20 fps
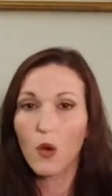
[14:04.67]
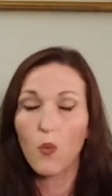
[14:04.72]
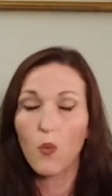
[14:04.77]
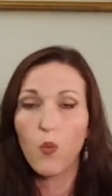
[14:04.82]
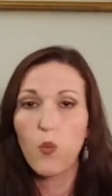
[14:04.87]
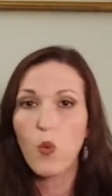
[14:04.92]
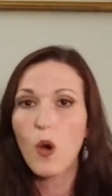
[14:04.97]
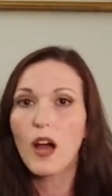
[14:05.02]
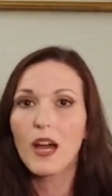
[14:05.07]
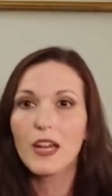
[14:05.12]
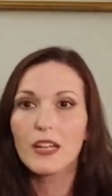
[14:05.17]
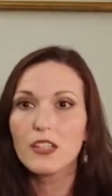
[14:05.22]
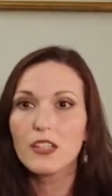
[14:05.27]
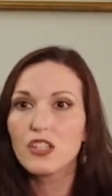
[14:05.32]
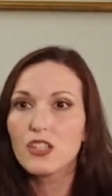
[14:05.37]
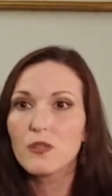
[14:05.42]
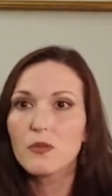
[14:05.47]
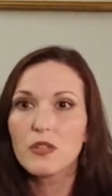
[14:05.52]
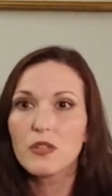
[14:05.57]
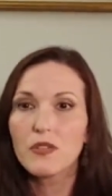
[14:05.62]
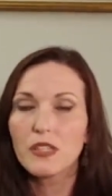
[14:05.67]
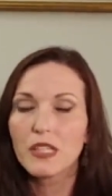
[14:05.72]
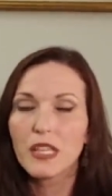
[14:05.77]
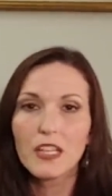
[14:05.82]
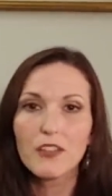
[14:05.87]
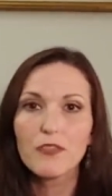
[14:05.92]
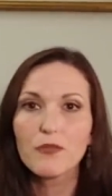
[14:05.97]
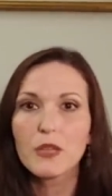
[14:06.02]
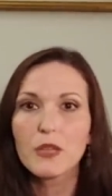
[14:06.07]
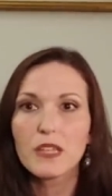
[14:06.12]
Why did you even
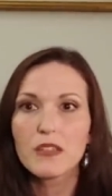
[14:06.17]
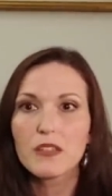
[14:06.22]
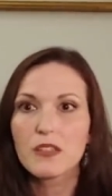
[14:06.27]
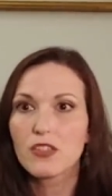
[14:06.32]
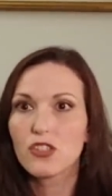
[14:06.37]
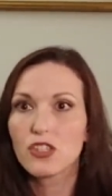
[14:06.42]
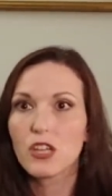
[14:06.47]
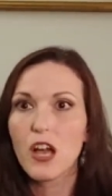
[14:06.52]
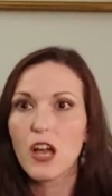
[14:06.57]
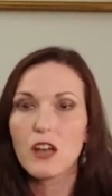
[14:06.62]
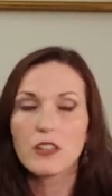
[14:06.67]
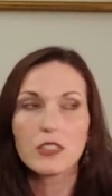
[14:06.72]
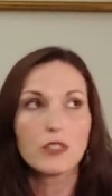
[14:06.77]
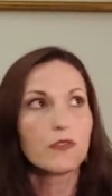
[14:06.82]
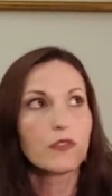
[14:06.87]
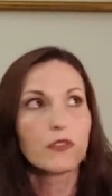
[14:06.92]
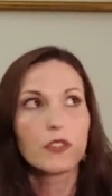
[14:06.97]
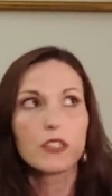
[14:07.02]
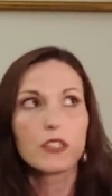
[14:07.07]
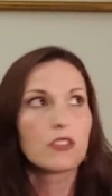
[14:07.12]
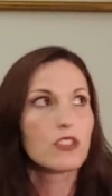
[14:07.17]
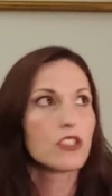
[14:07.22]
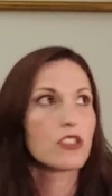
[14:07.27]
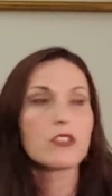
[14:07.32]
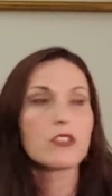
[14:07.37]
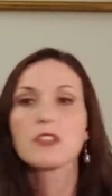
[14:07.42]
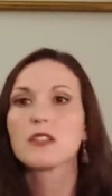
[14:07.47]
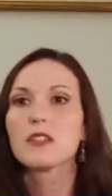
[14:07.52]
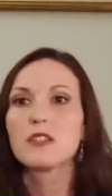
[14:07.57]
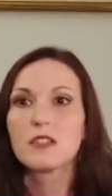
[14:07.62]
give me this child if you're
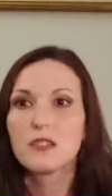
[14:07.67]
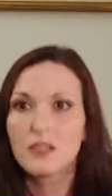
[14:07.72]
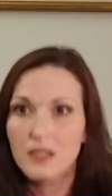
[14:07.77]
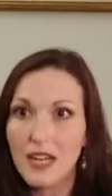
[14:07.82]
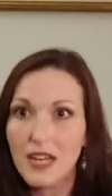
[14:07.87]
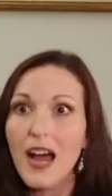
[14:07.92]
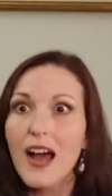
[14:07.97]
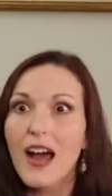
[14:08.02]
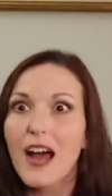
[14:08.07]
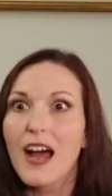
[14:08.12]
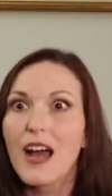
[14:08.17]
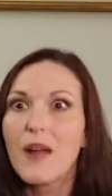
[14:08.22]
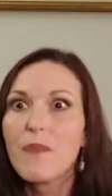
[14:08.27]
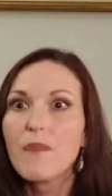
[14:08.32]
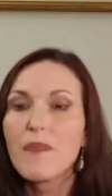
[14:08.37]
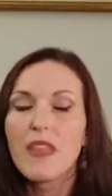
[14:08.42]
just going to die?